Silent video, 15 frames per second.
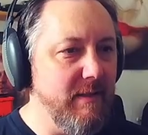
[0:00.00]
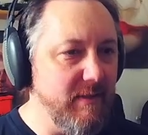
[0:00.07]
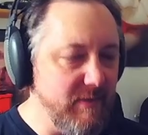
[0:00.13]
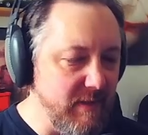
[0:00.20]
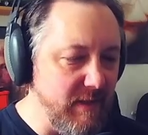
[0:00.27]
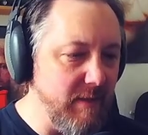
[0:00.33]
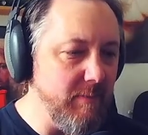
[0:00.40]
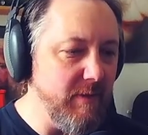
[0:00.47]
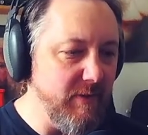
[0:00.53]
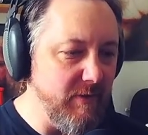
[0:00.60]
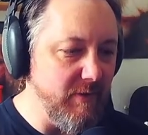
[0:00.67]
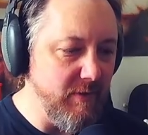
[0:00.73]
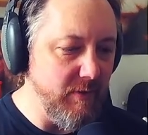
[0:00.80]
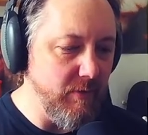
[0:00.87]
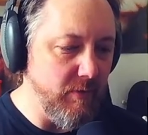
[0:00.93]
time,
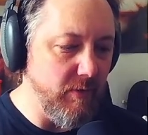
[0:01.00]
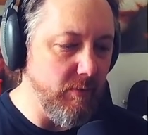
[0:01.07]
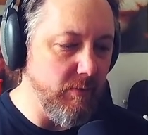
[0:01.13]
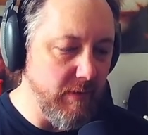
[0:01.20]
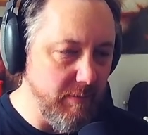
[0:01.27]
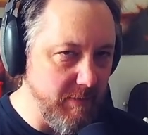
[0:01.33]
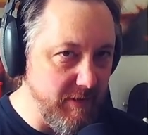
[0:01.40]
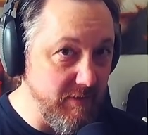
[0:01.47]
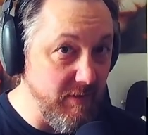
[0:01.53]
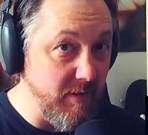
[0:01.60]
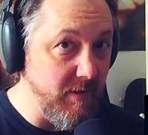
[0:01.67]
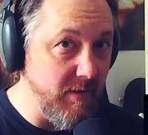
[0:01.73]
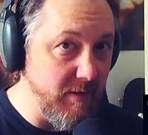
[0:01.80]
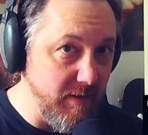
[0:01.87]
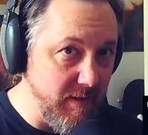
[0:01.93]
listen to the rhythm
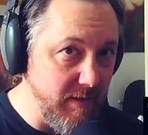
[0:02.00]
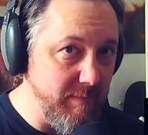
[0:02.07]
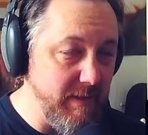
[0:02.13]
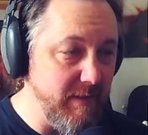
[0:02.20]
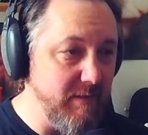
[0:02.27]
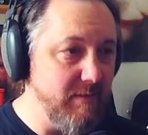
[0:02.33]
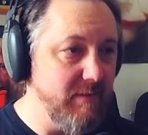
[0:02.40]
guitar and the bass.